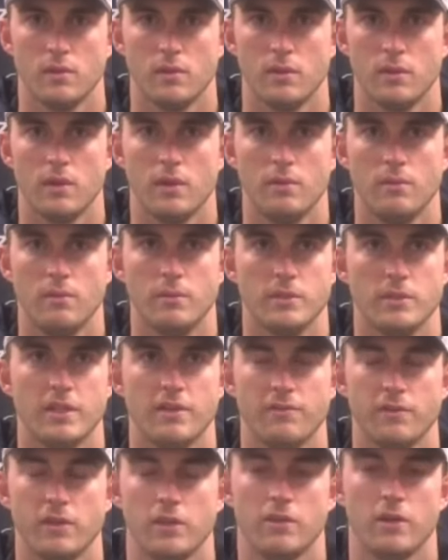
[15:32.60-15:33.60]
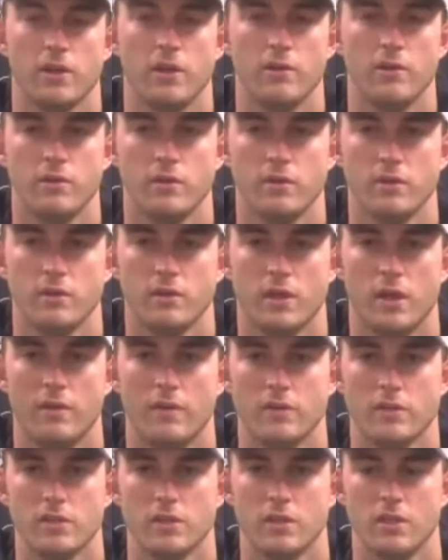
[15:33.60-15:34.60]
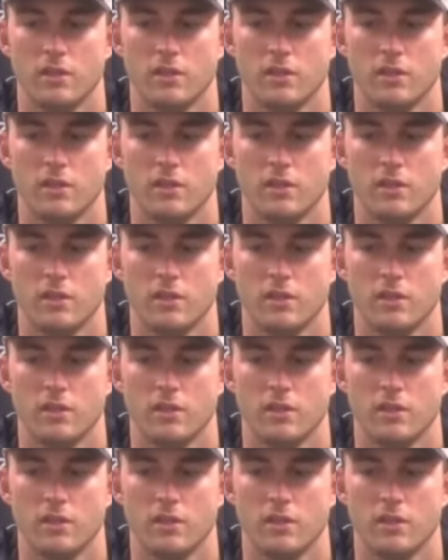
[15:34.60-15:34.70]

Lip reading: It's definitely grown. Obviously,